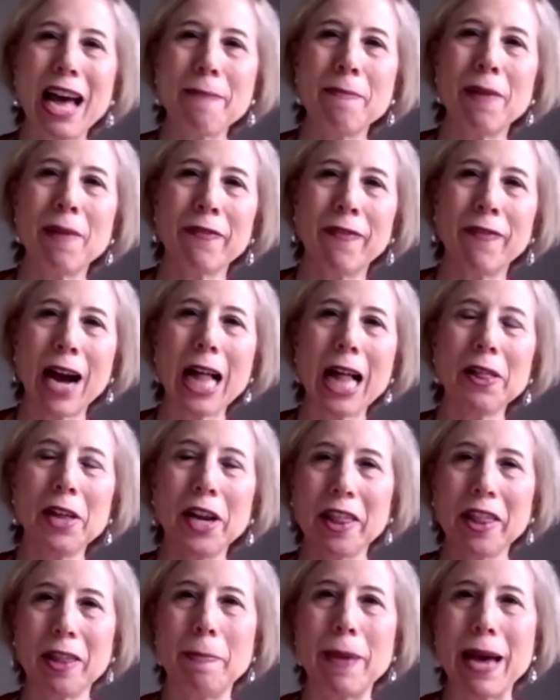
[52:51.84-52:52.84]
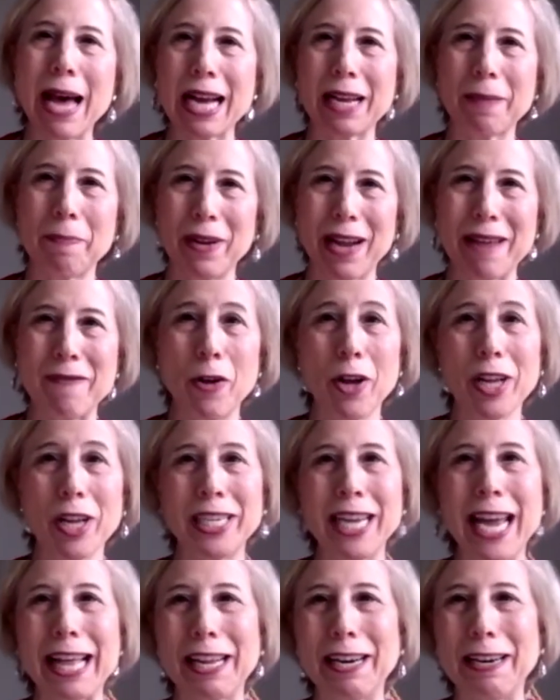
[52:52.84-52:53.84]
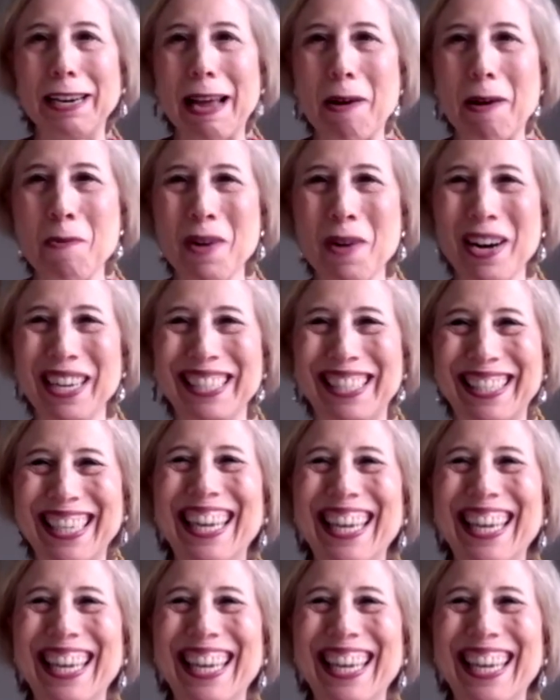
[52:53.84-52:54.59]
my violin in the back, but I've only taken it out once.